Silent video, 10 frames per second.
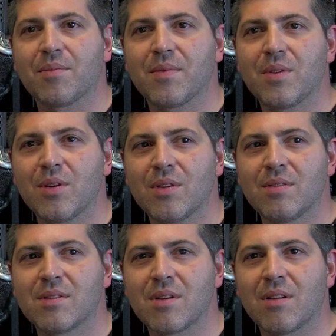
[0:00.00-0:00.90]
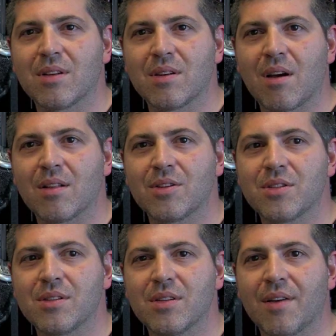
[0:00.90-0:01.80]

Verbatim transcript: a good, solid knowledge